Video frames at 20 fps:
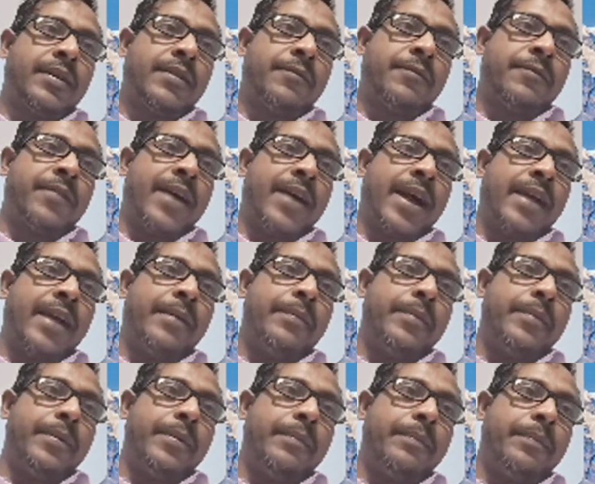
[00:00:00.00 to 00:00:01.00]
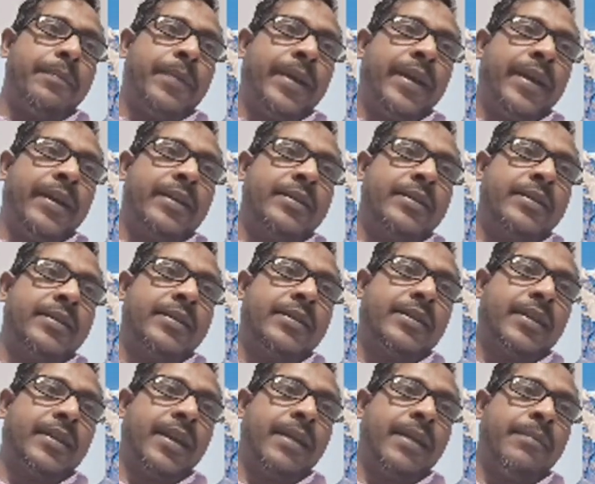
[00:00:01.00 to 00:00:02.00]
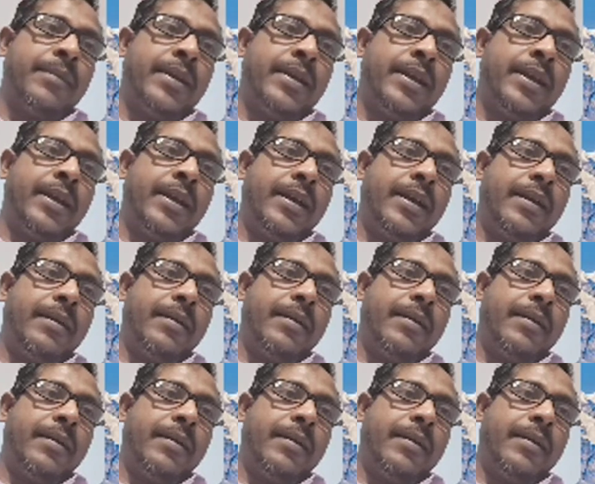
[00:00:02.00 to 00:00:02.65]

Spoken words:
five peaks, namely